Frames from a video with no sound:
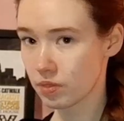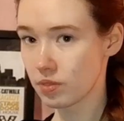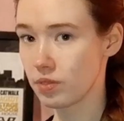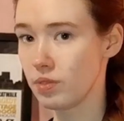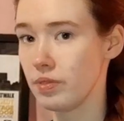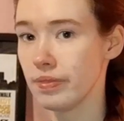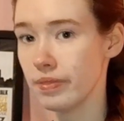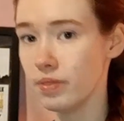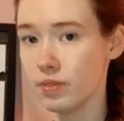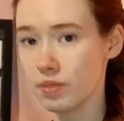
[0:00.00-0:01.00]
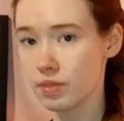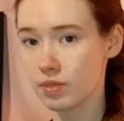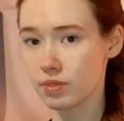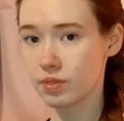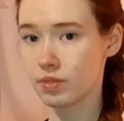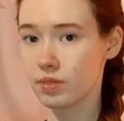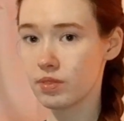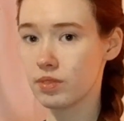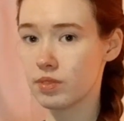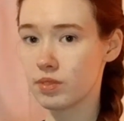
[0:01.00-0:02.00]

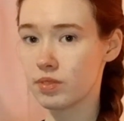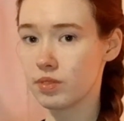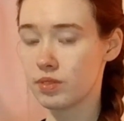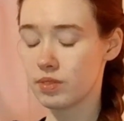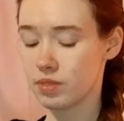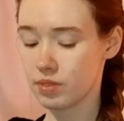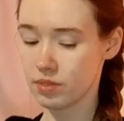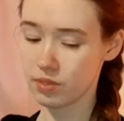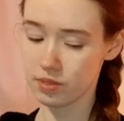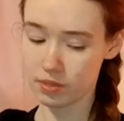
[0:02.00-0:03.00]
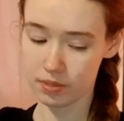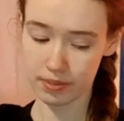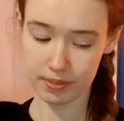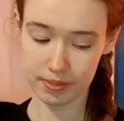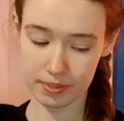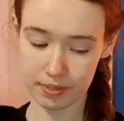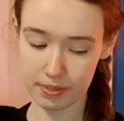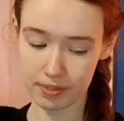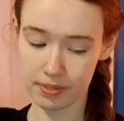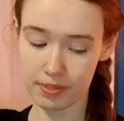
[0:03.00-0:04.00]

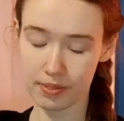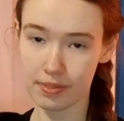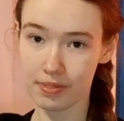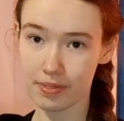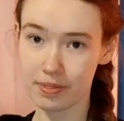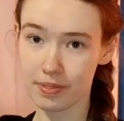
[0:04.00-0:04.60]
(silence)